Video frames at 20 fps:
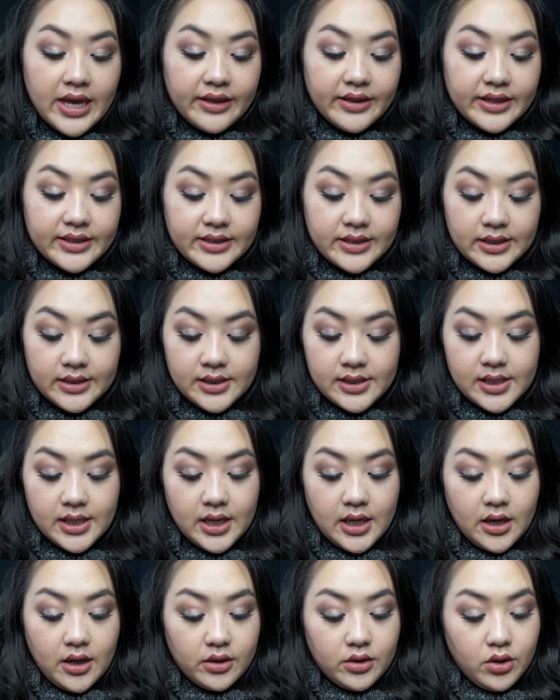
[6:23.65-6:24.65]
This is
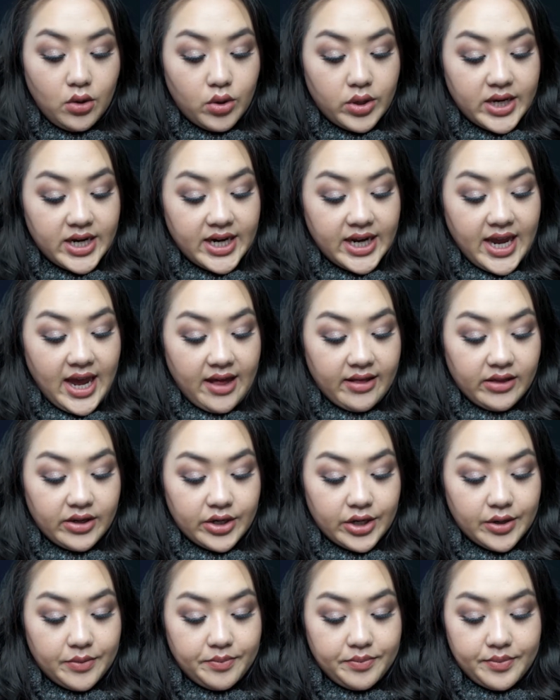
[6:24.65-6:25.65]
the Laura
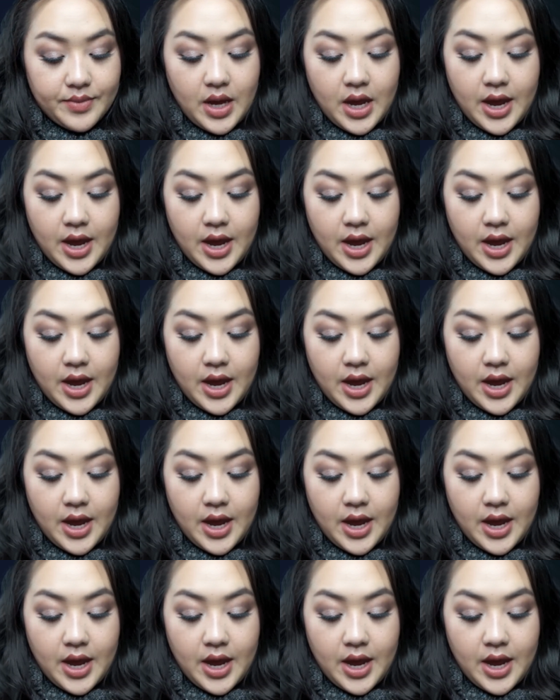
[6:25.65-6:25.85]
Geller